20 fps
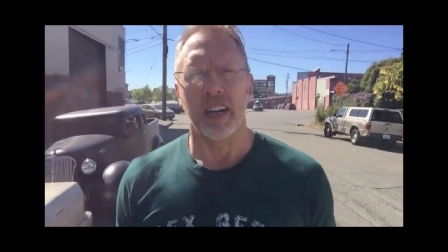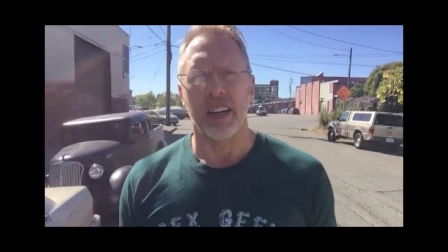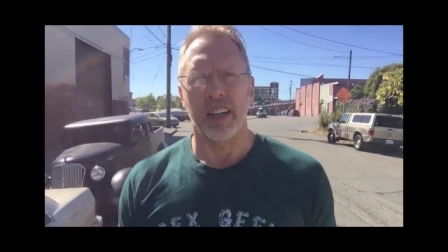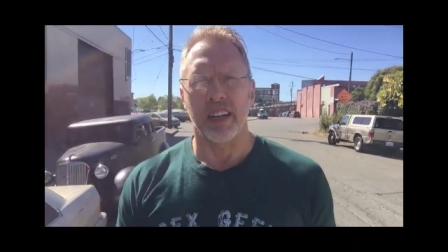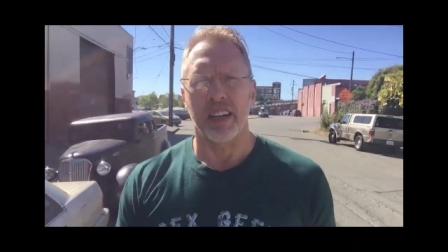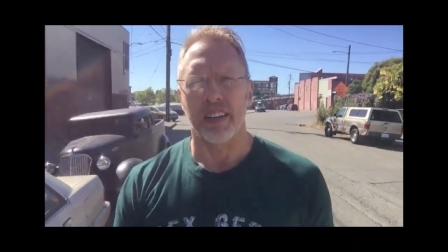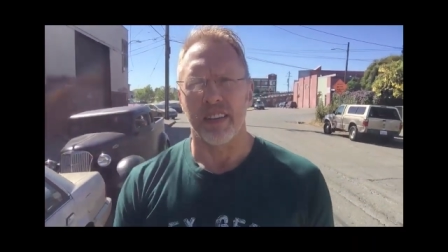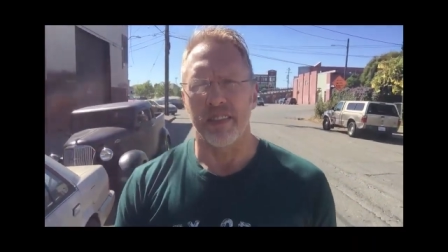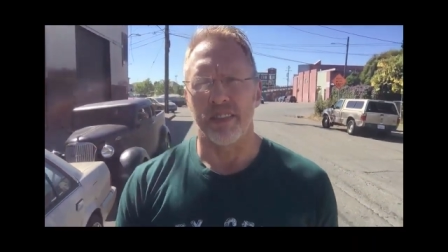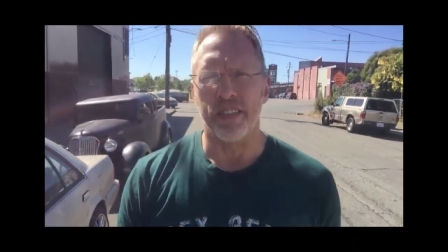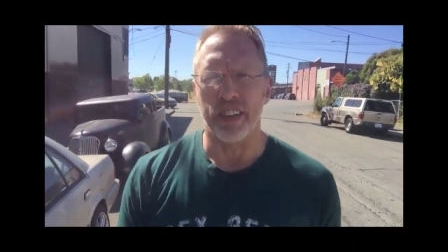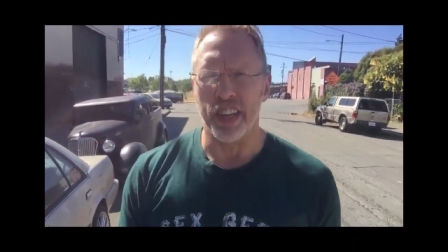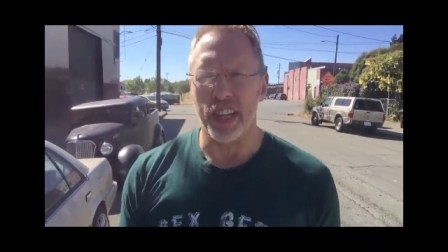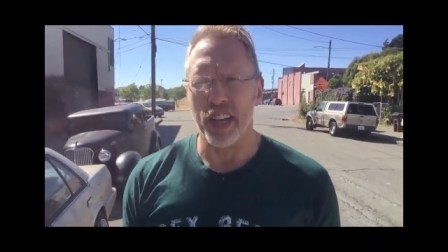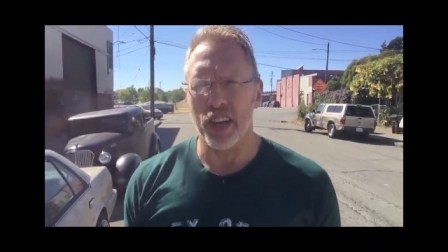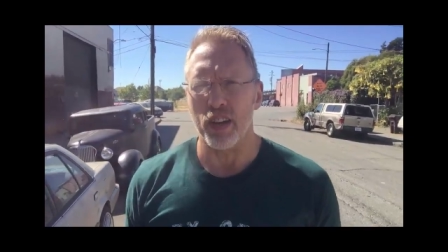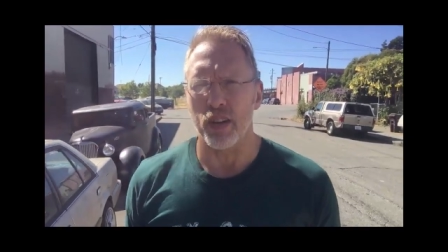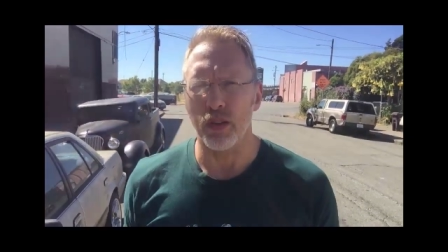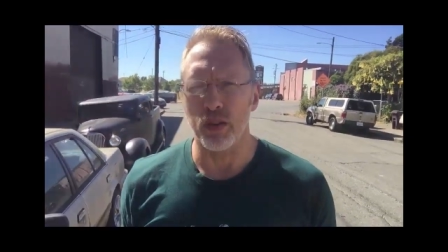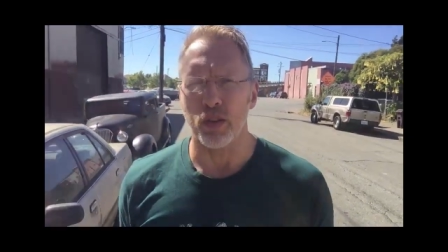uh,
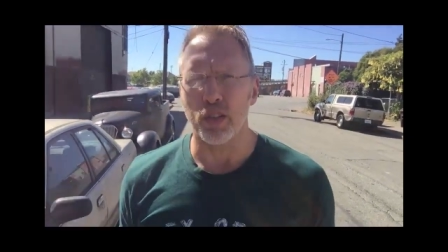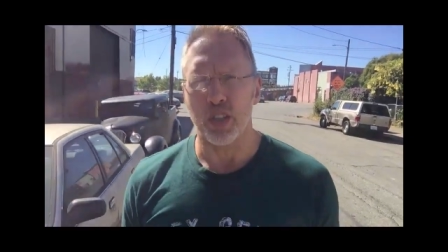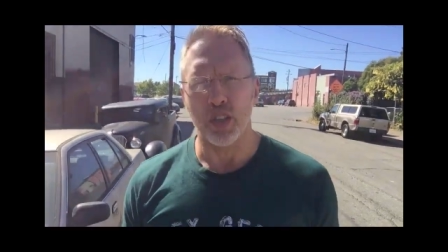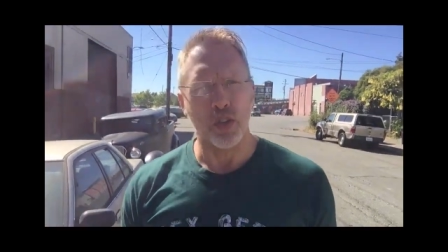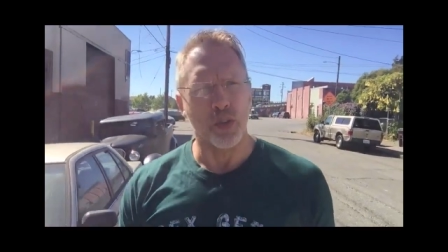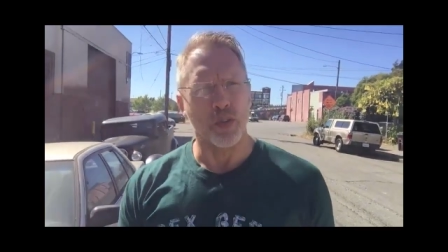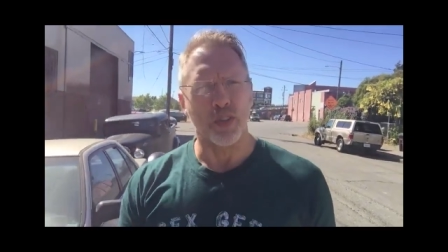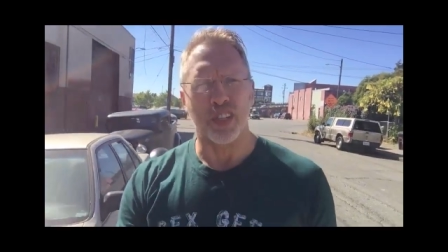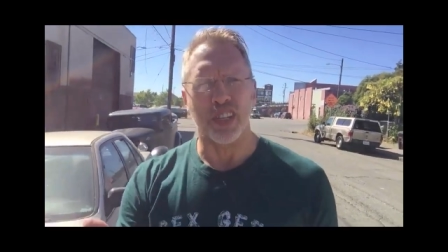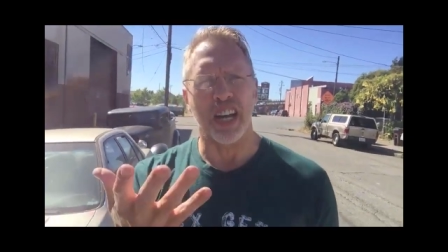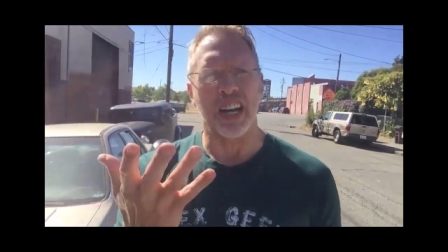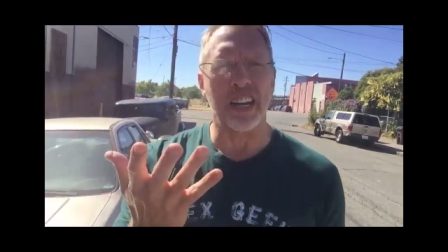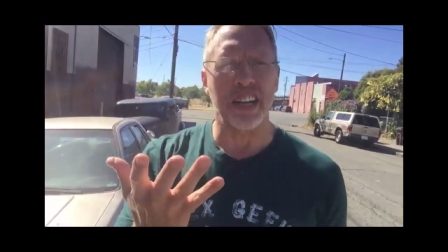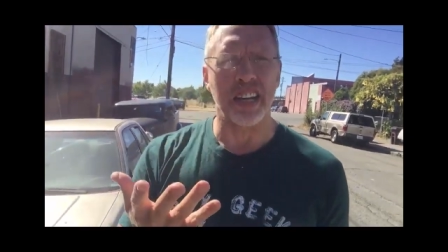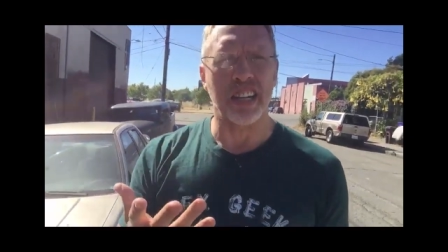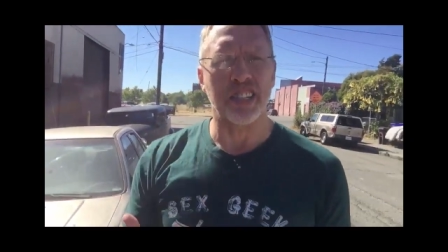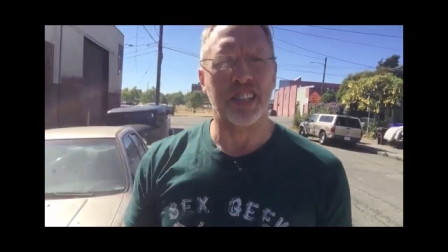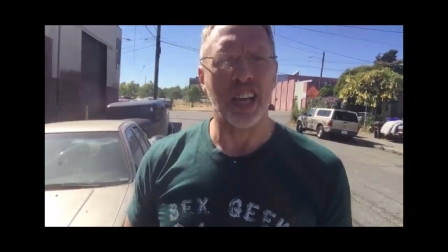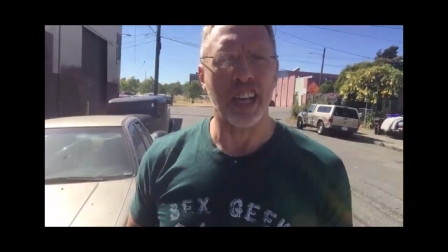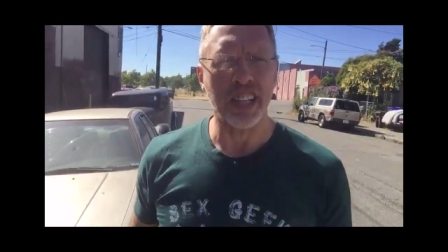videos who's
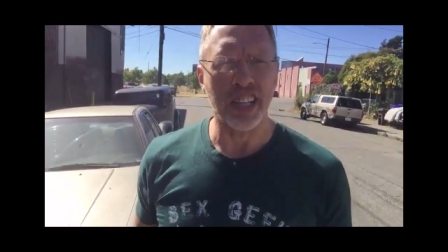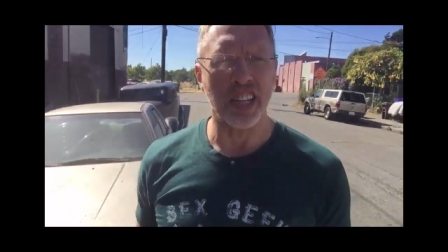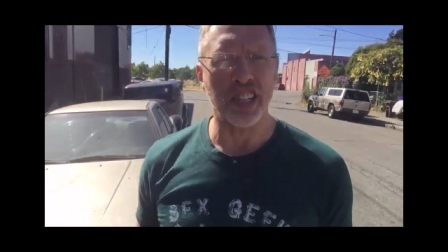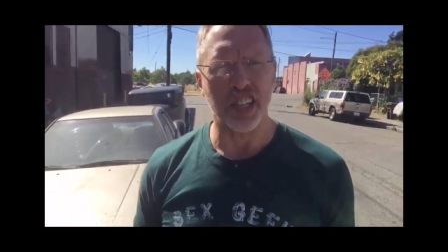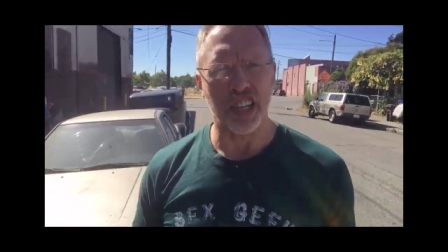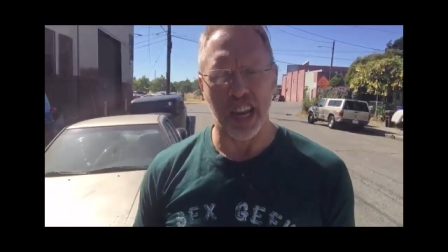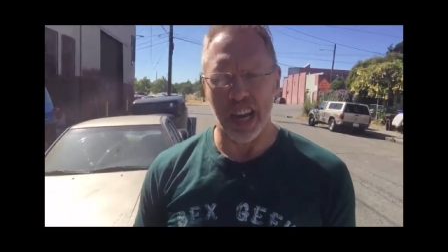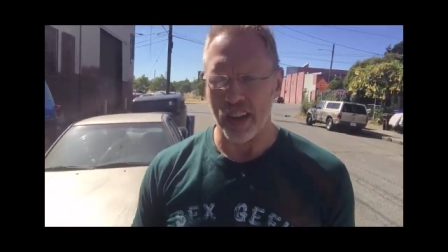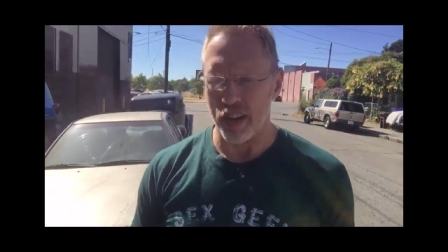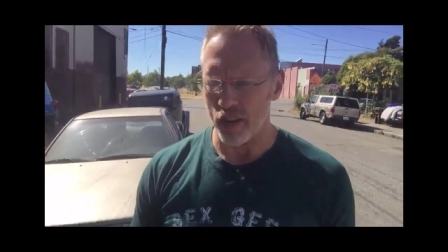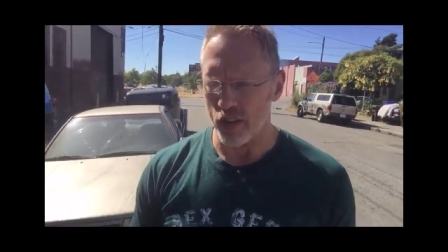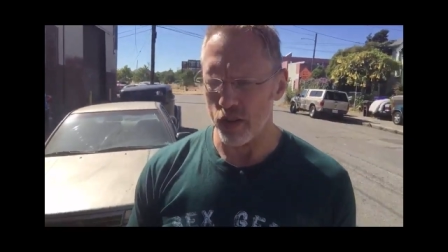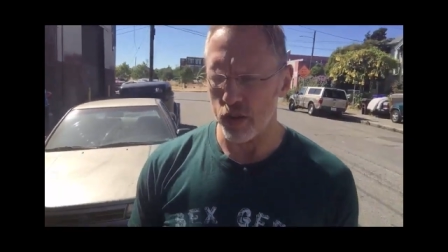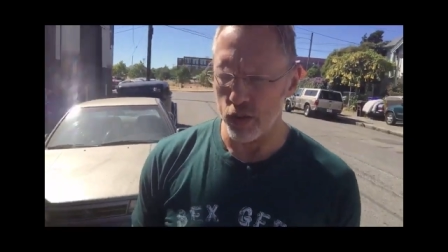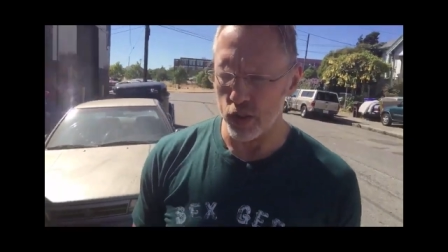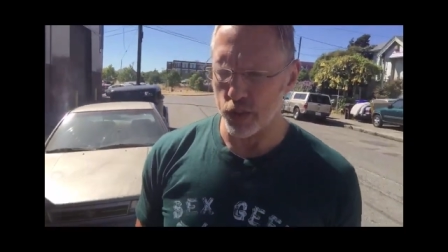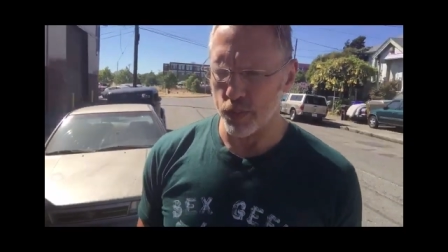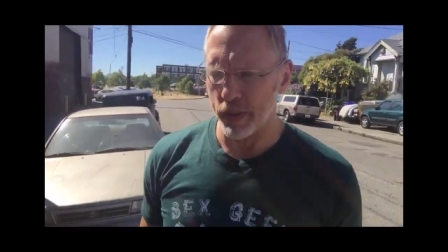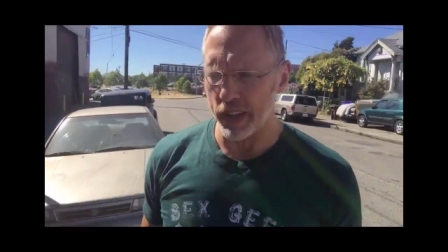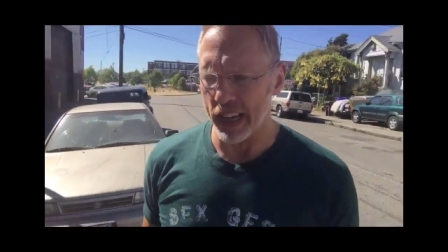not a sex educator,
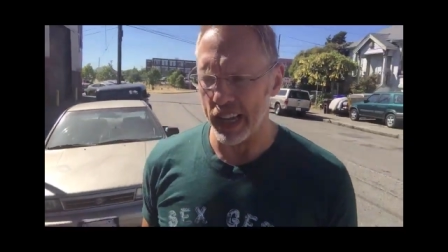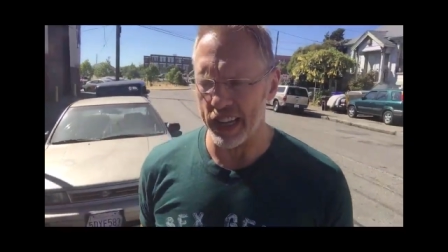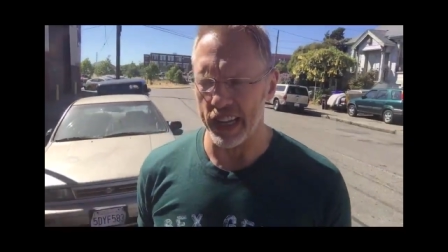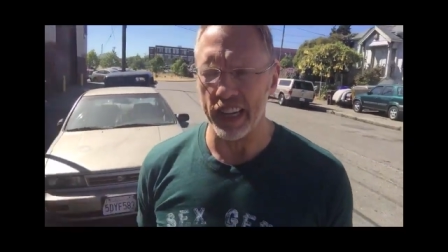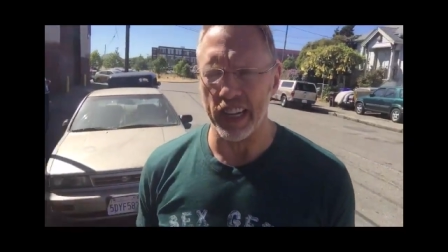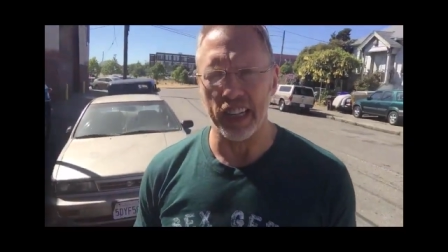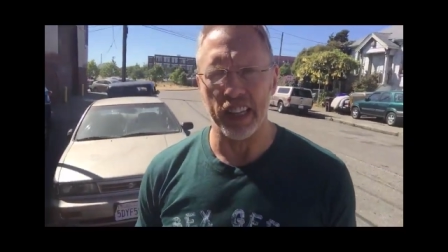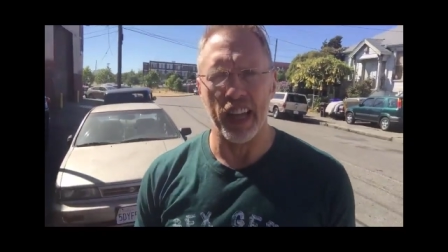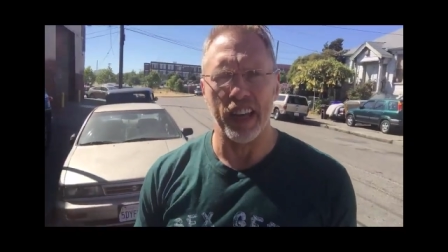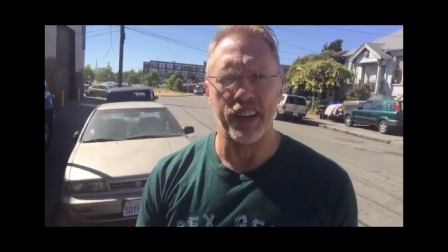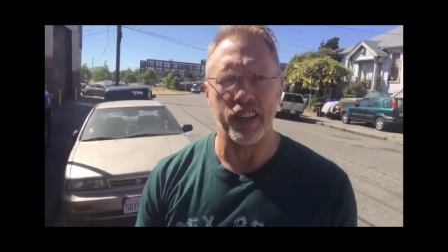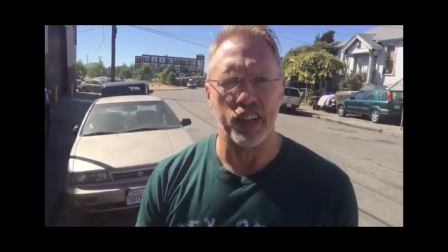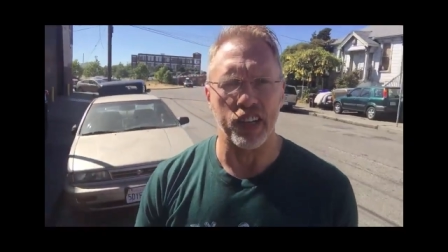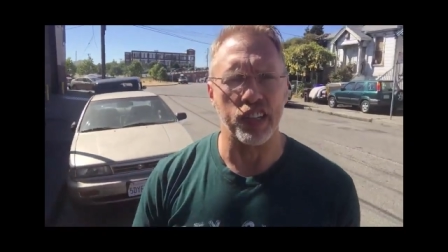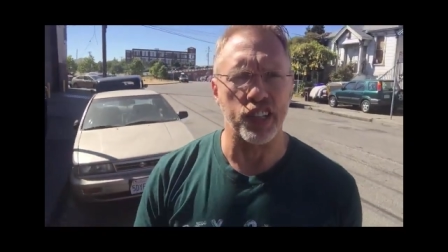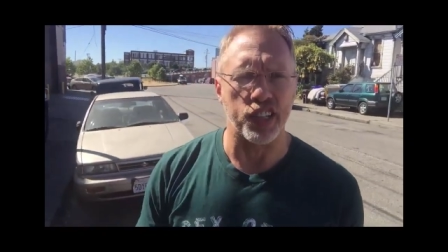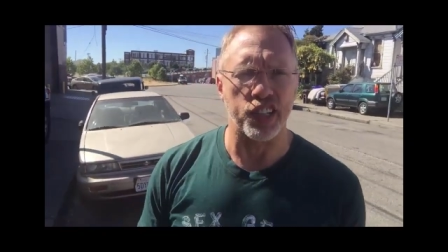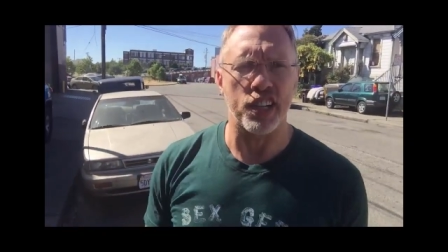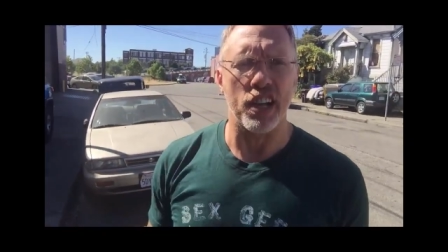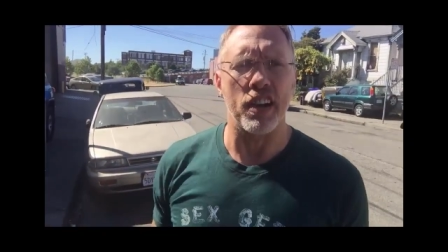who's been getting a lot
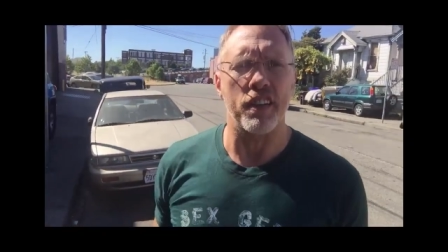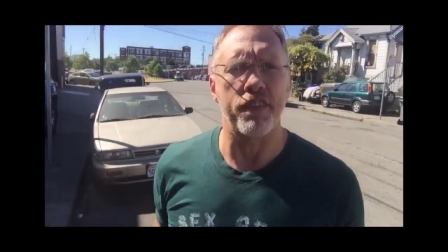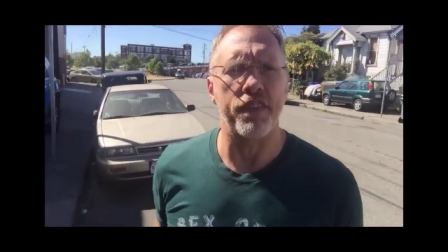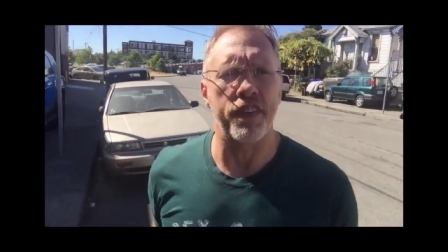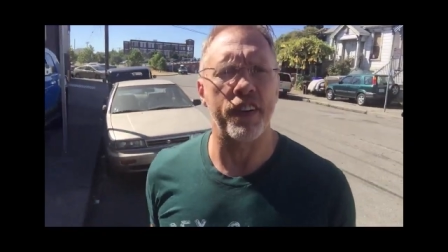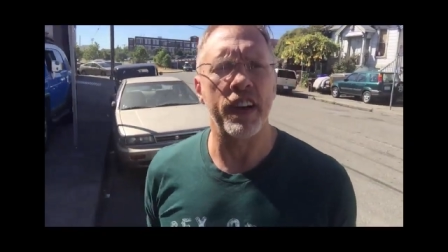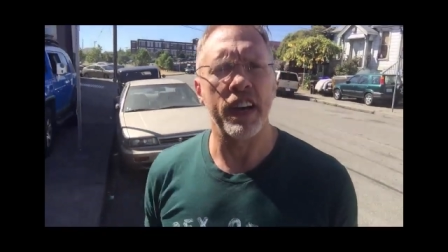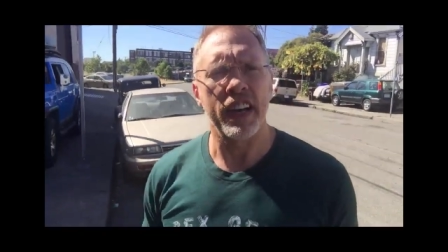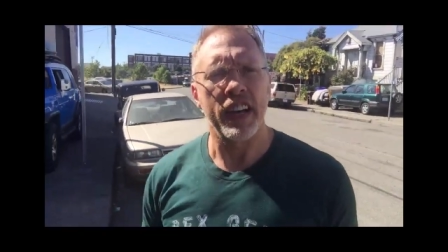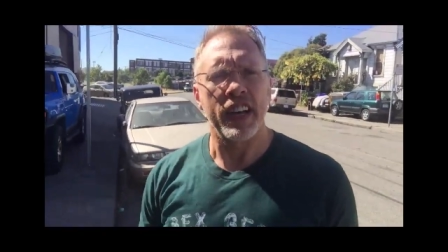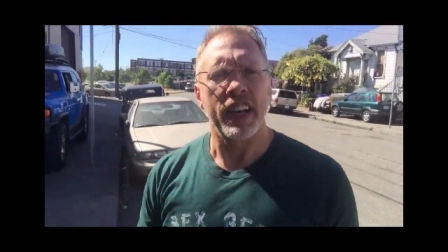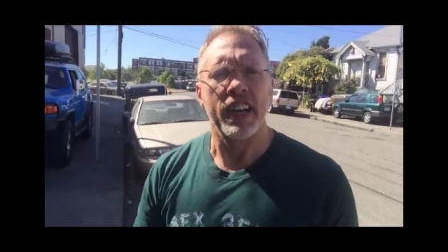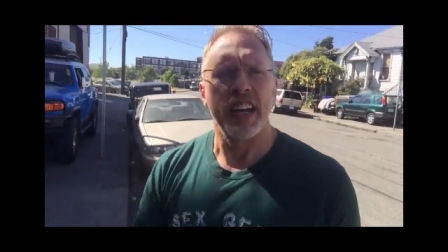of good stuff